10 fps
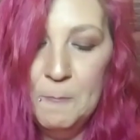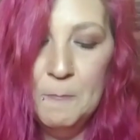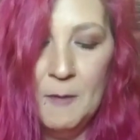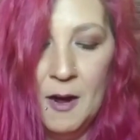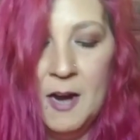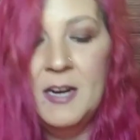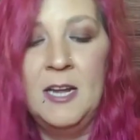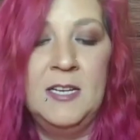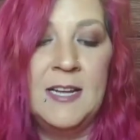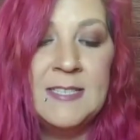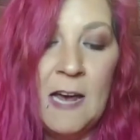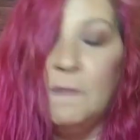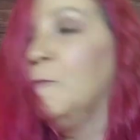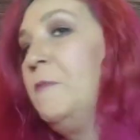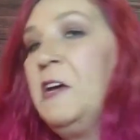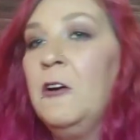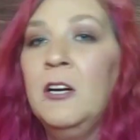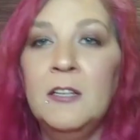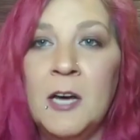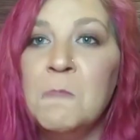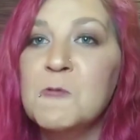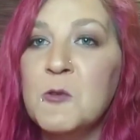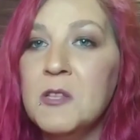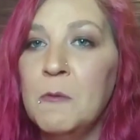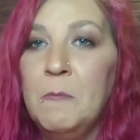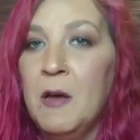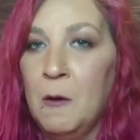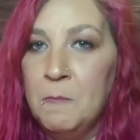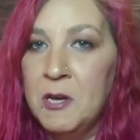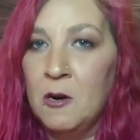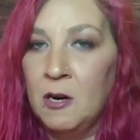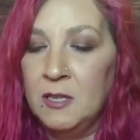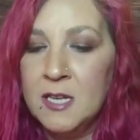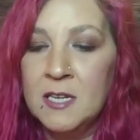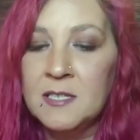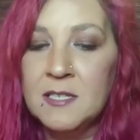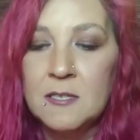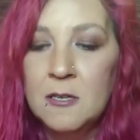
mine. It does have a mirror. It comes with a mirror in this.